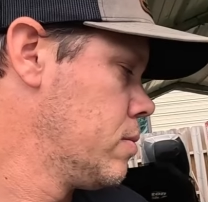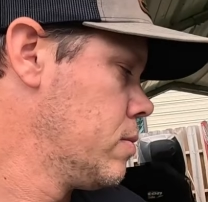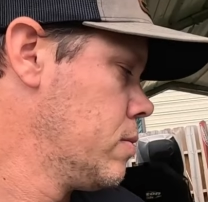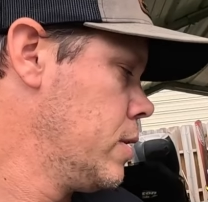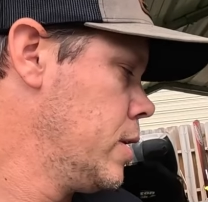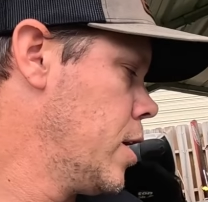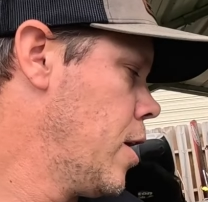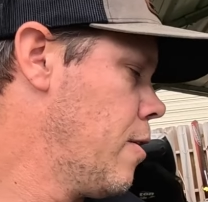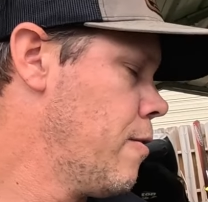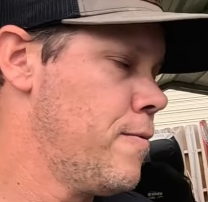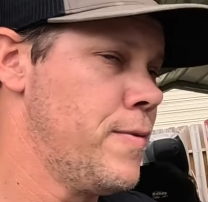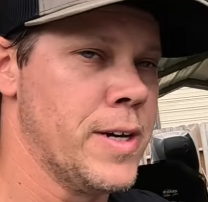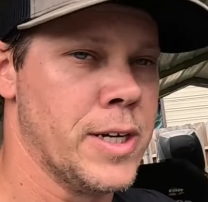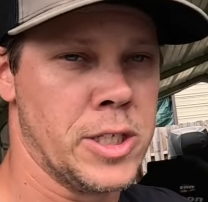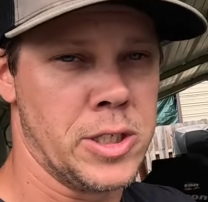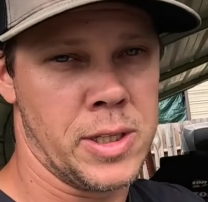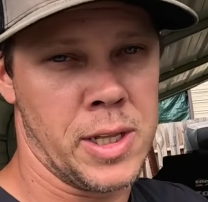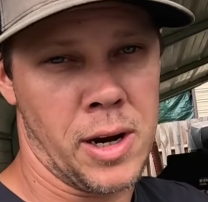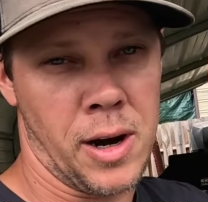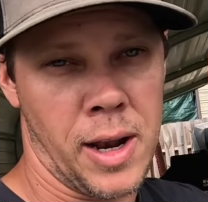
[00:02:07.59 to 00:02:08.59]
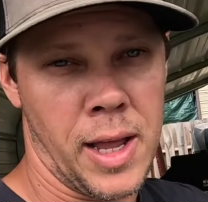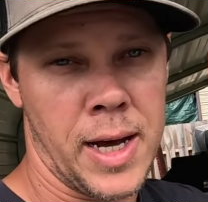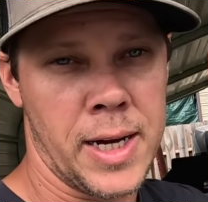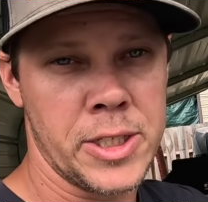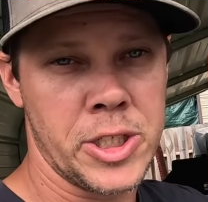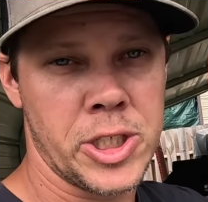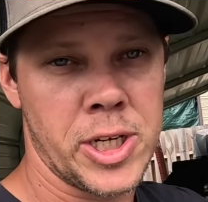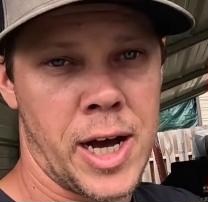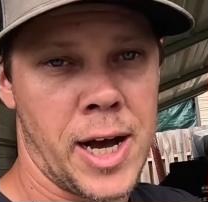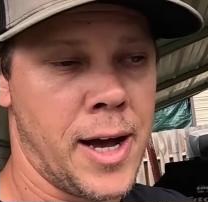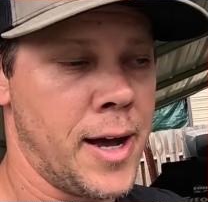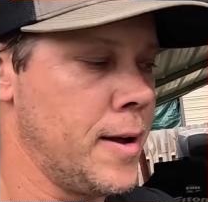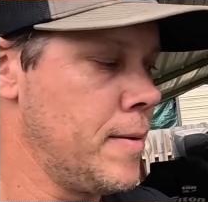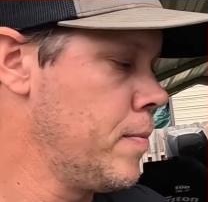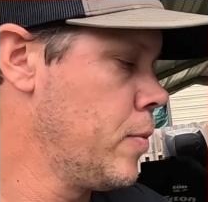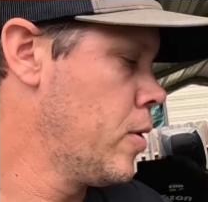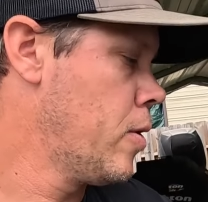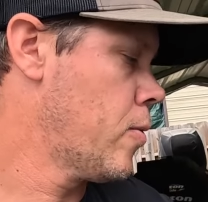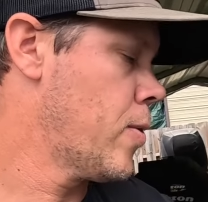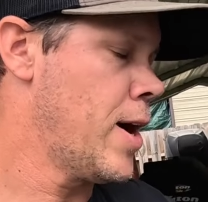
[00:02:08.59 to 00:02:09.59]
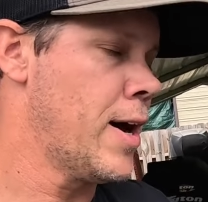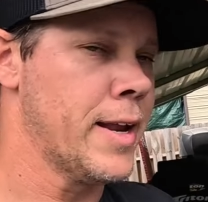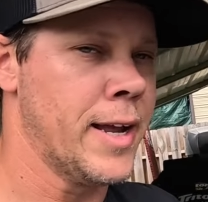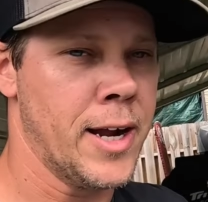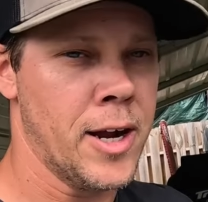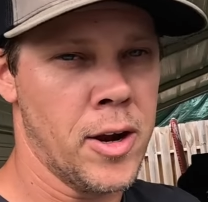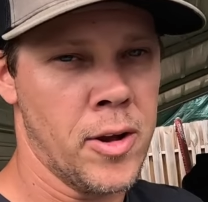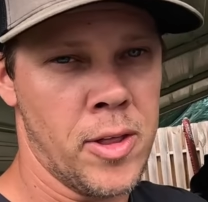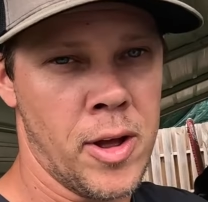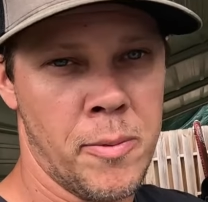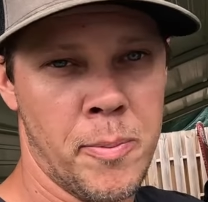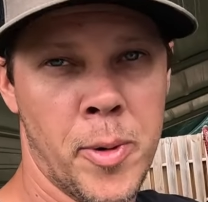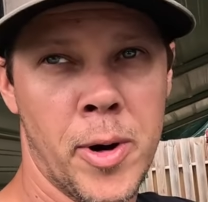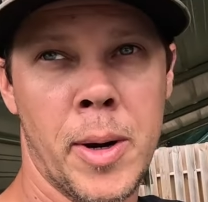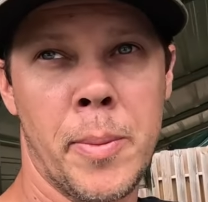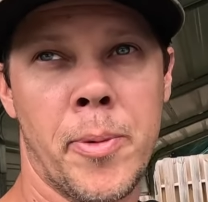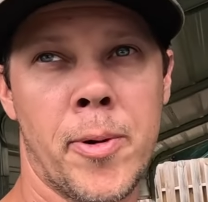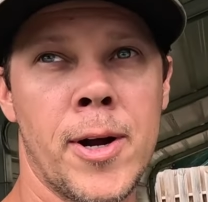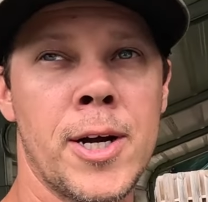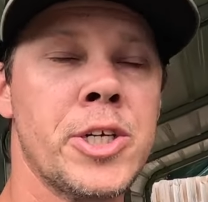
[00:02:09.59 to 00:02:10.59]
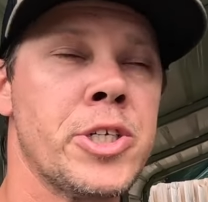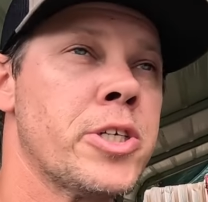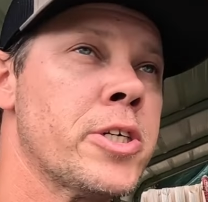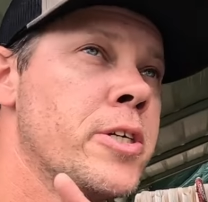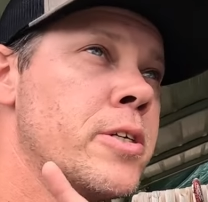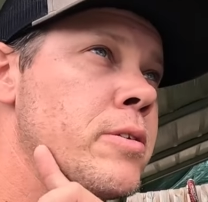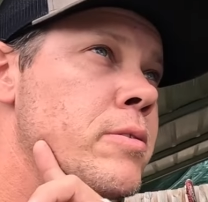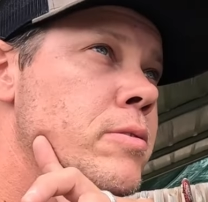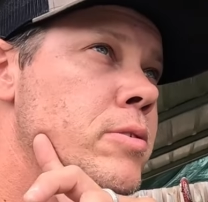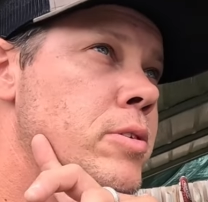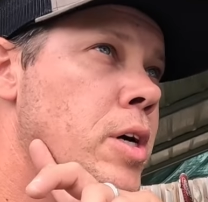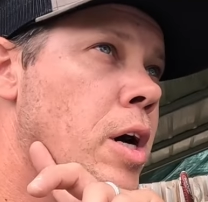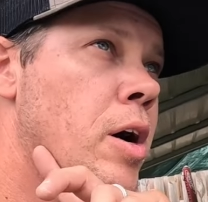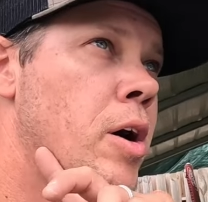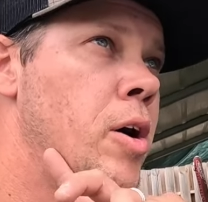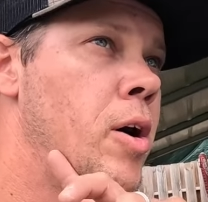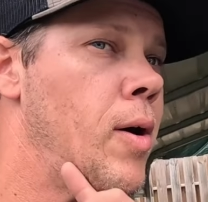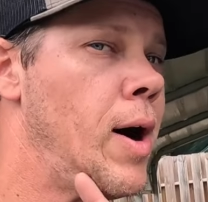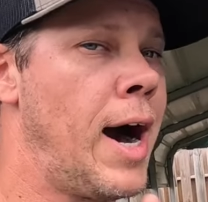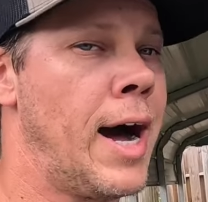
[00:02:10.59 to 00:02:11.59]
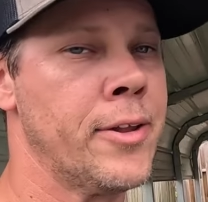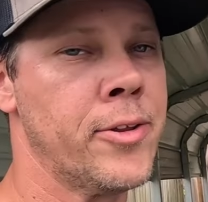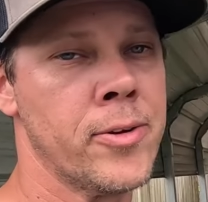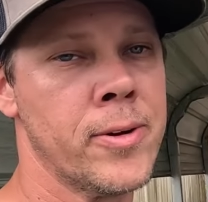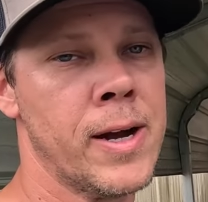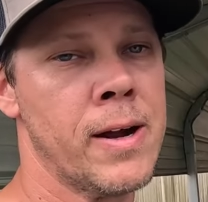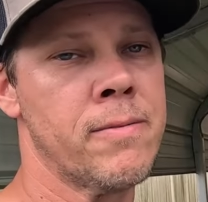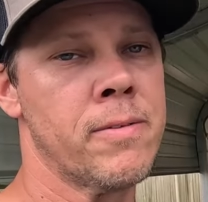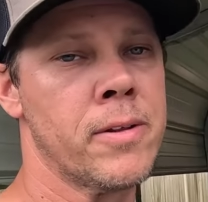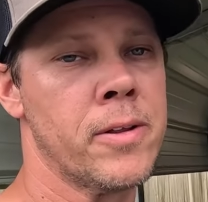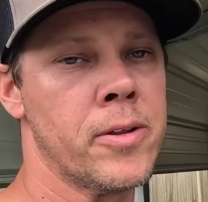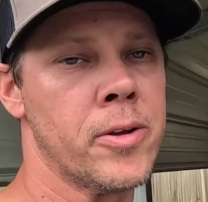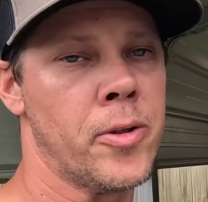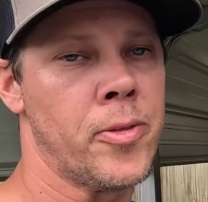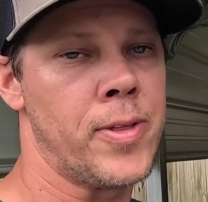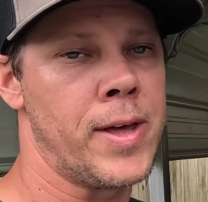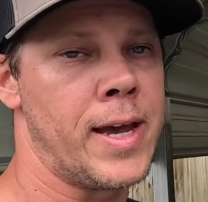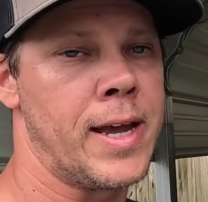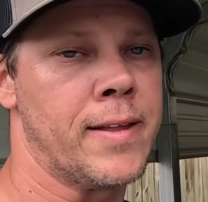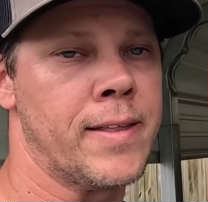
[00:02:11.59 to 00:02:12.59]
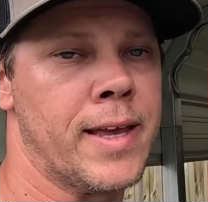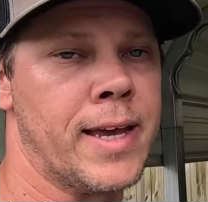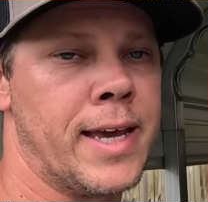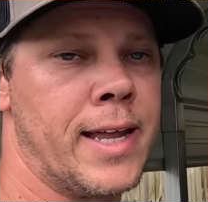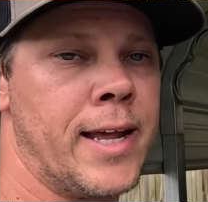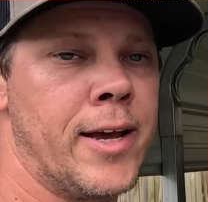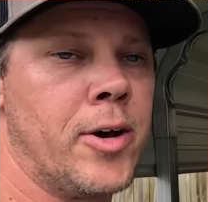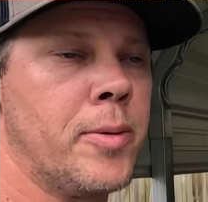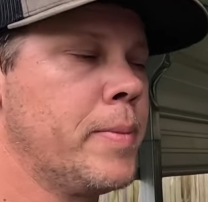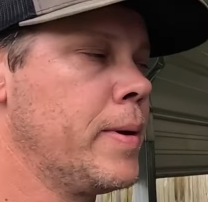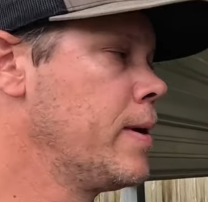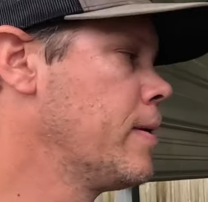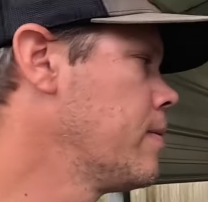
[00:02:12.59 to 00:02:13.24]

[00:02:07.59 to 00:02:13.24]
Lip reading: You know, fish that are line shy around here, they're pretty pressured, so I do every little thing that can help me.